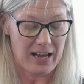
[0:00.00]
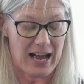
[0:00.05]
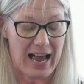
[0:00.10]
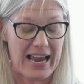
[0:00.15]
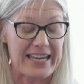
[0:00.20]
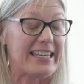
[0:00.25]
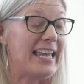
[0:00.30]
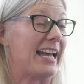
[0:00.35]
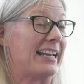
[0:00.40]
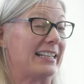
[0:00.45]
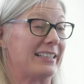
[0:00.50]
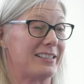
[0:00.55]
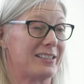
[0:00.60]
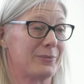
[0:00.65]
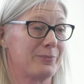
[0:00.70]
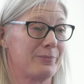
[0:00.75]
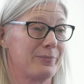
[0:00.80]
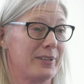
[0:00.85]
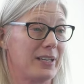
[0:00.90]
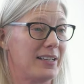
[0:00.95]
I get it.
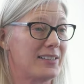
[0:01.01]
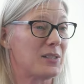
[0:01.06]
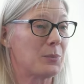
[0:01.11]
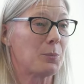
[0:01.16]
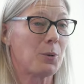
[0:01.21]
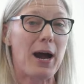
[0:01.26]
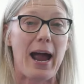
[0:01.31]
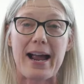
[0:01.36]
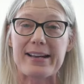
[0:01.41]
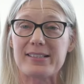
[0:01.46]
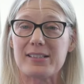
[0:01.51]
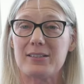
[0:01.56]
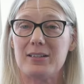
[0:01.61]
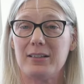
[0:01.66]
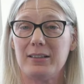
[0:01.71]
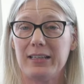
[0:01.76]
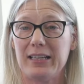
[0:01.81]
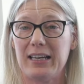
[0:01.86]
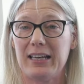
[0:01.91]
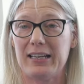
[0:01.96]
It's a
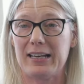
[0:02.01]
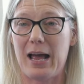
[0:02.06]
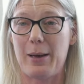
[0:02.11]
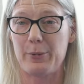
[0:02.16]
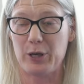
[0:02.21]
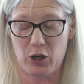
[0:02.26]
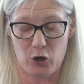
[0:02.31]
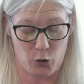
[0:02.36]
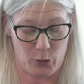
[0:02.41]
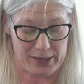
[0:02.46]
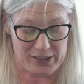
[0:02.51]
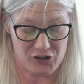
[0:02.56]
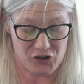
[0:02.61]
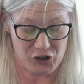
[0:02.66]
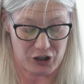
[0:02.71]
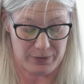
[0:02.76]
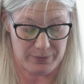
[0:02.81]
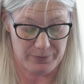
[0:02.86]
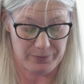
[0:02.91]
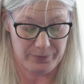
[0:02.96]
practical economic
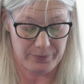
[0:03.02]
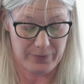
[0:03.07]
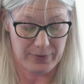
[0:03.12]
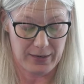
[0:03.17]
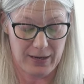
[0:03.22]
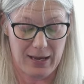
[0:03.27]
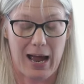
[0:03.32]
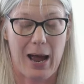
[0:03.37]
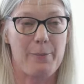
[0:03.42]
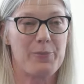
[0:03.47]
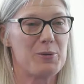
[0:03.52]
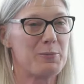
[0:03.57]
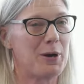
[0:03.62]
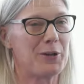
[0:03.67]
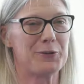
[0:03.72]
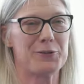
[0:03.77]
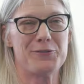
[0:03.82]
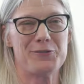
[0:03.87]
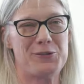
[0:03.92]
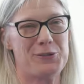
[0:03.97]
question. I'm the
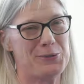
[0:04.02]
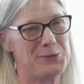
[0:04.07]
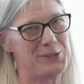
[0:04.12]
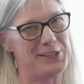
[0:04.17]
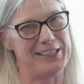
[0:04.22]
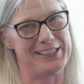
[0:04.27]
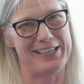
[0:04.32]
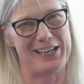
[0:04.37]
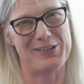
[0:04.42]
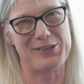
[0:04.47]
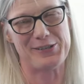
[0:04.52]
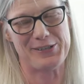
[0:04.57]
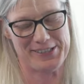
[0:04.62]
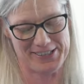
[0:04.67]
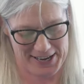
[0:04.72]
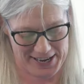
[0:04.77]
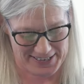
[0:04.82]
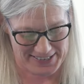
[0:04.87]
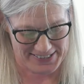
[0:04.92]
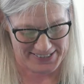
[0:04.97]
mother of 2 teenage
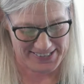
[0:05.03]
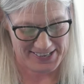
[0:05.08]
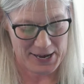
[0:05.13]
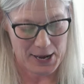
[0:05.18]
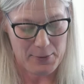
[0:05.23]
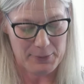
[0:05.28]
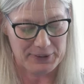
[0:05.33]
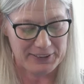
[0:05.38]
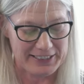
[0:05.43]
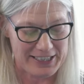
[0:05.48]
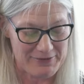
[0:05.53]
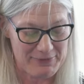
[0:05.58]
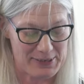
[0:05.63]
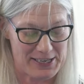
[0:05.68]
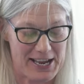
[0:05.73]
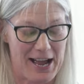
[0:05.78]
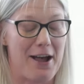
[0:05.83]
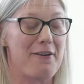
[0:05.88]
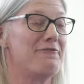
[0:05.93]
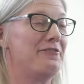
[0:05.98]
sons. Believe
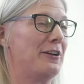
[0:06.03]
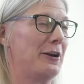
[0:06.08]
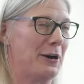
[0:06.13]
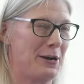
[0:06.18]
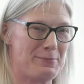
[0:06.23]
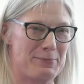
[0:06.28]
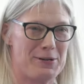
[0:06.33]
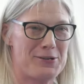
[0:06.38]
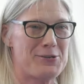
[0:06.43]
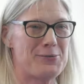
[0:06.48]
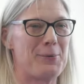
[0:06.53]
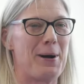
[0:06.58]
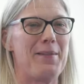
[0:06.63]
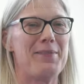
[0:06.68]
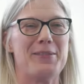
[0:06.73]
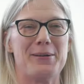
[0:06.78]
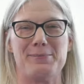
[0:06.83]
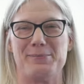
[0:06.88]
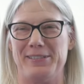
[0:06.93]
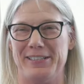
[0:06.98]
me, I very much
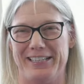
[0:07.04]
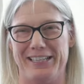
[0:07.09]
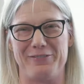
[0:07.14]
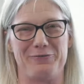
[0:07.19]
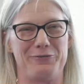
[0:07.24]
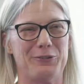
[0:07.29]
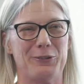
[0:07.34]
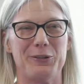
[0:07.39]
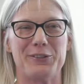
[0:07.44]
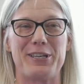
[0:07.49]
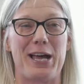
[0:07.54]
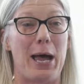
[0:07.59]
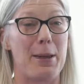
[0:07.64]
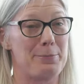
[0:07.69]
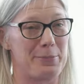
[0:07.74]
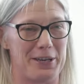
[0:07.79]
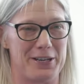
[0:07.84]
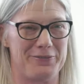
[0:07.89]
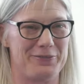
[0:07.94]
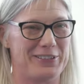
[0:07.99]
want them to get
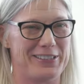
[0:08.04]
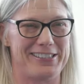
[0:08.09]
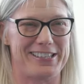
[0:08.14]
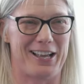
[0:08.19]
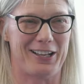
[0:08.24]
full-time benefits